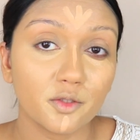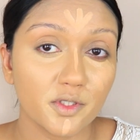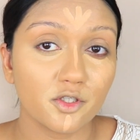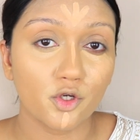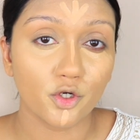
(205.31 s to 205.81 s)

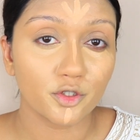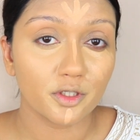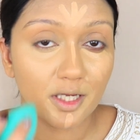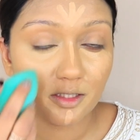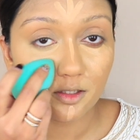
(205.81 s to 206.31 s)
Otherwise, you're not going
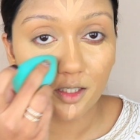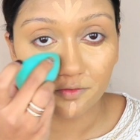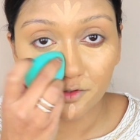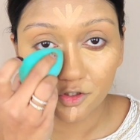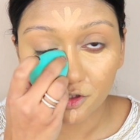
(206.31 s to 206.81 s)
to get the
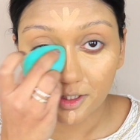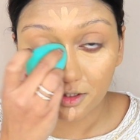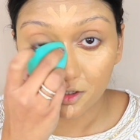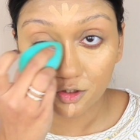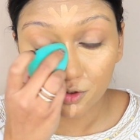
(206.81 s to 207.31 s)
coverage
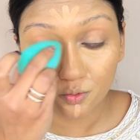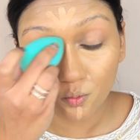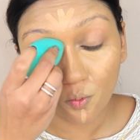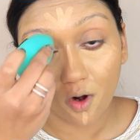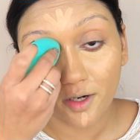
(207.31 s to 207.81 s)
that
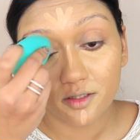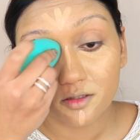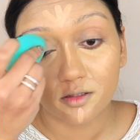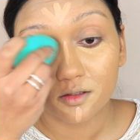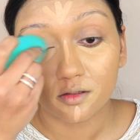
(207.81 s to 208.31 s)
you want.